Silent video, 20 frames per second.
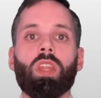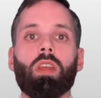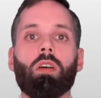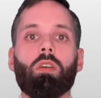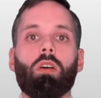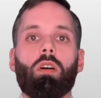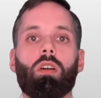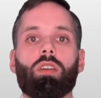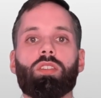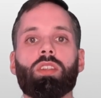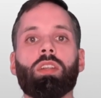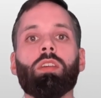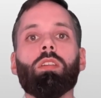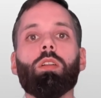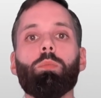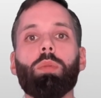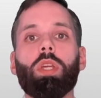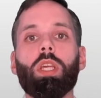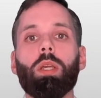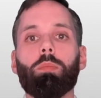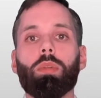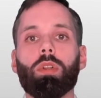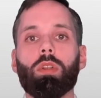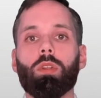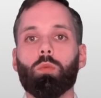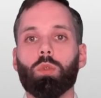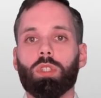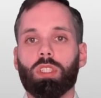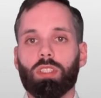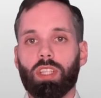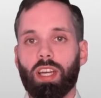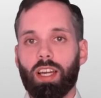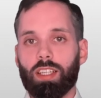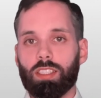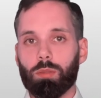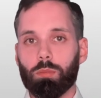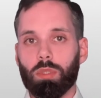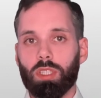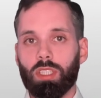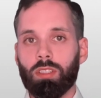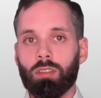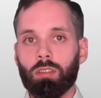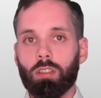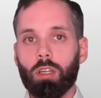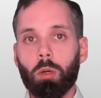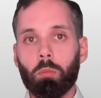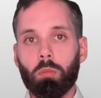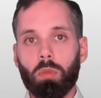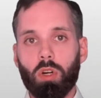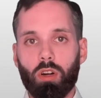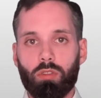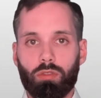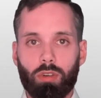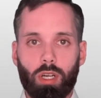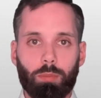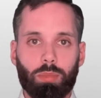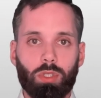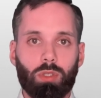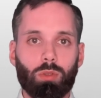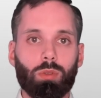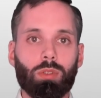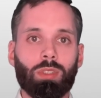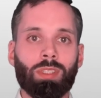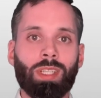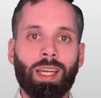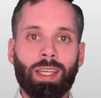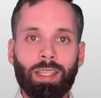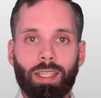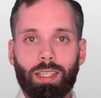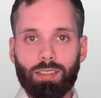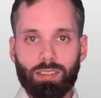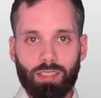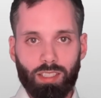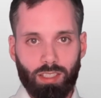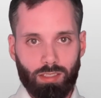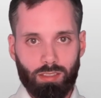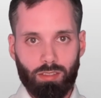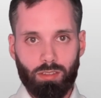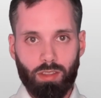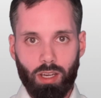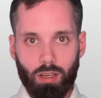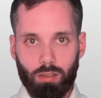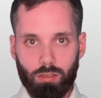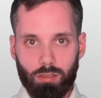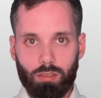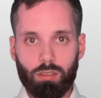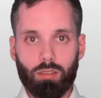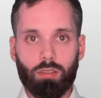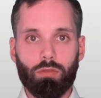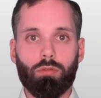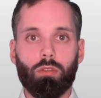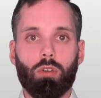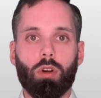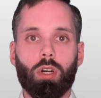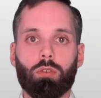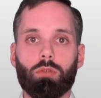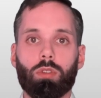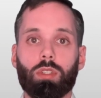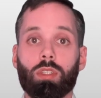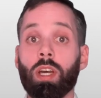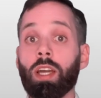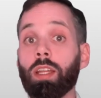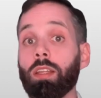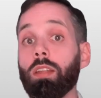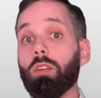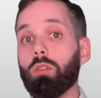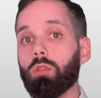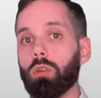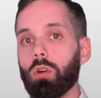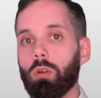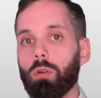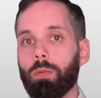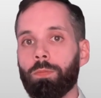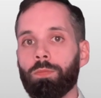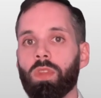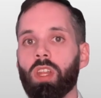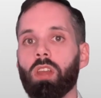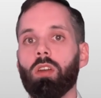are single people with a taxable income of up to 96,409 euro